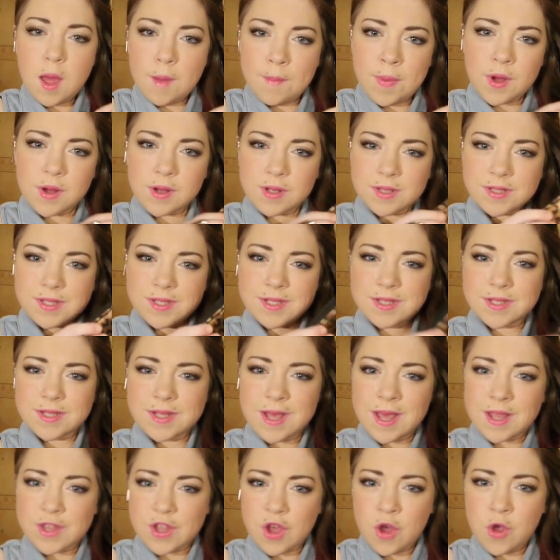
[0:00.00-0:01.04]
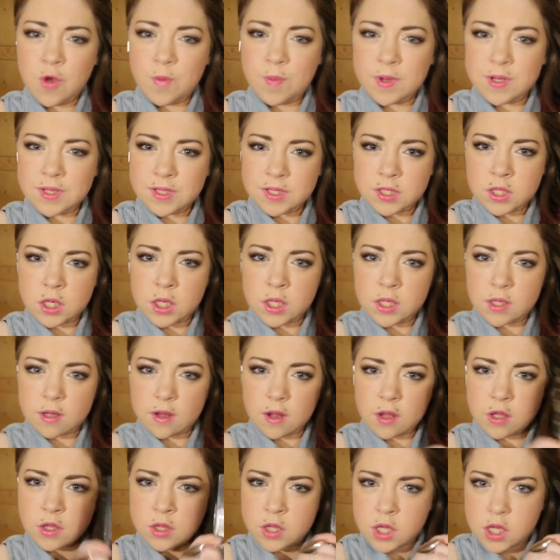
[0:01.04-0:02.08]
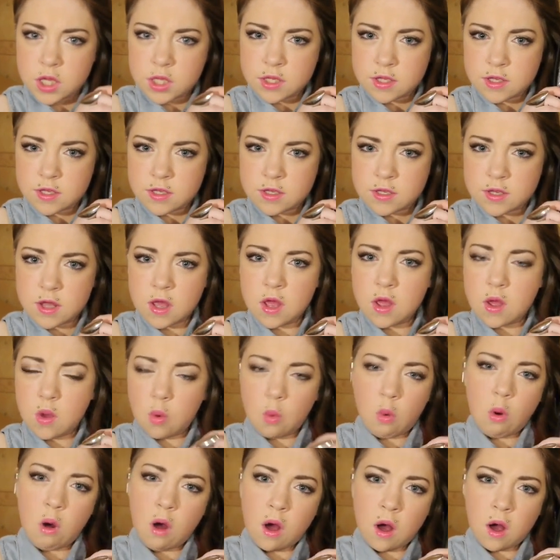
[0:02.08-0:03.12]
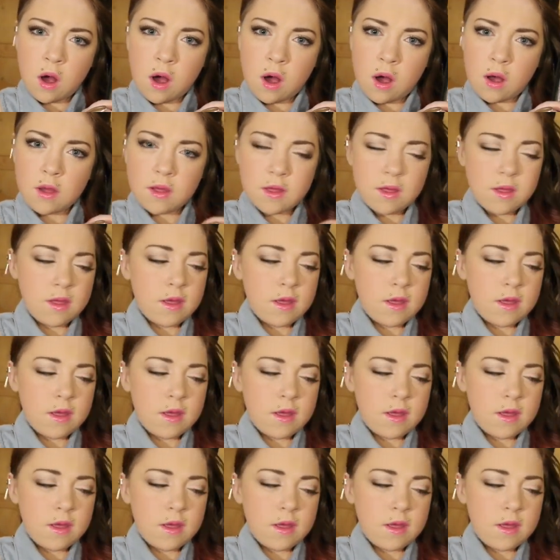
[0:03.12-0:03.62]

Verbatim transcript: But it opens like this. Wah!